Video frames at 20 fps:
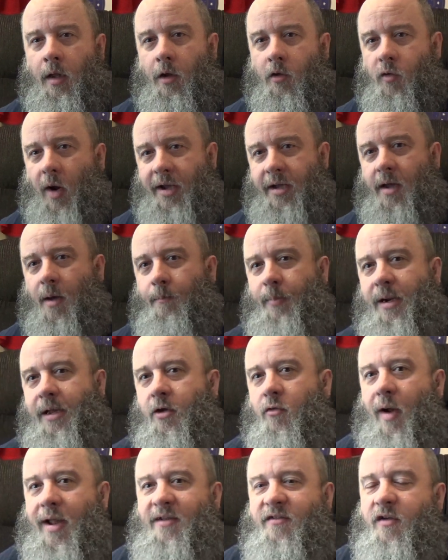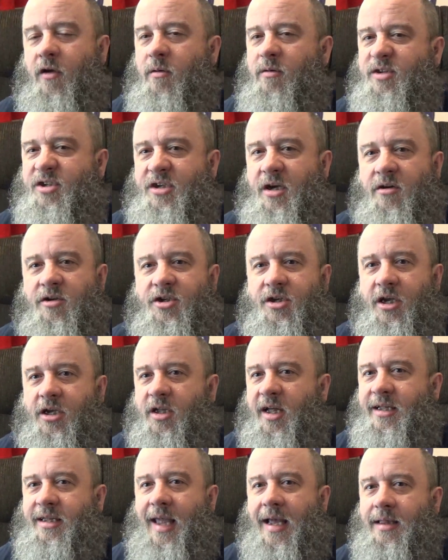Great company, great dude. Seriously,
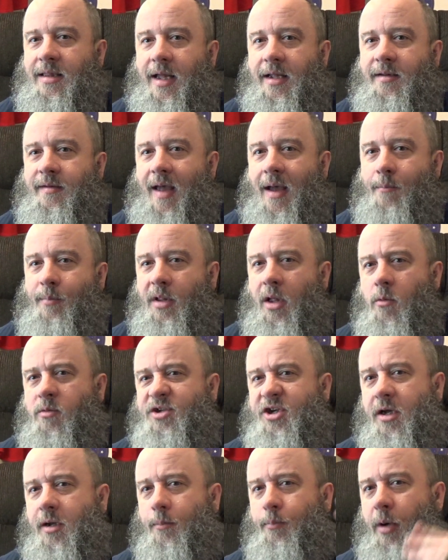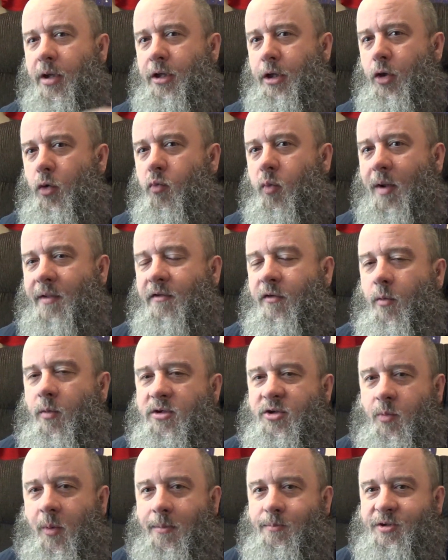click that link down below. It's gonna bring you right to
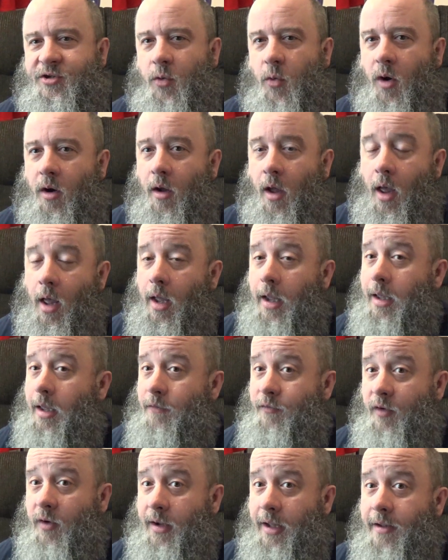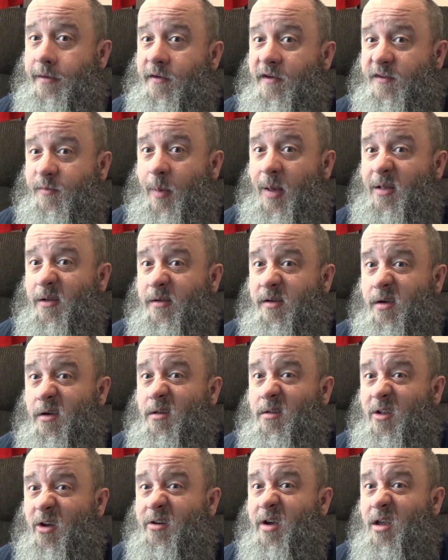his web store. If you're into smelling
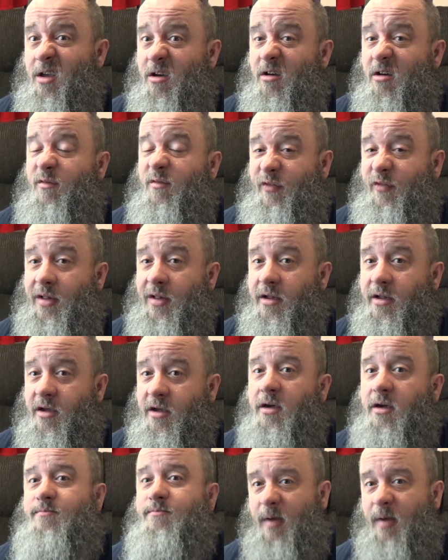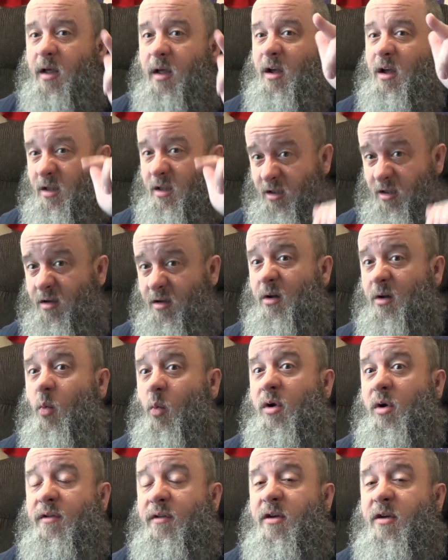good, looking good, feeling good, you're gonna
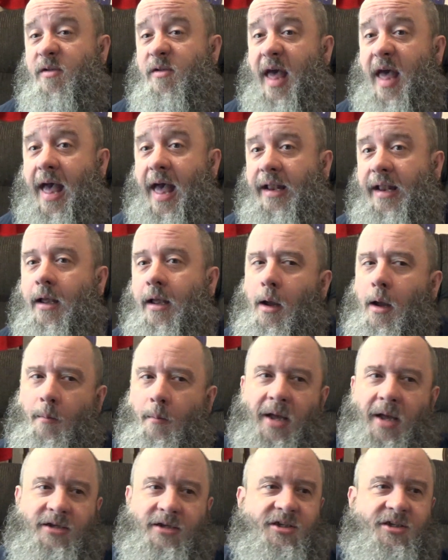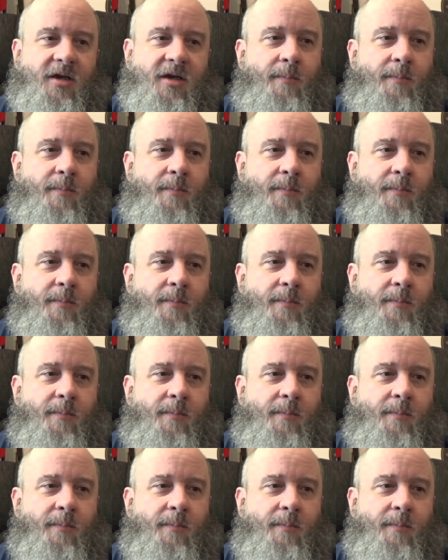wanna do that. Plus,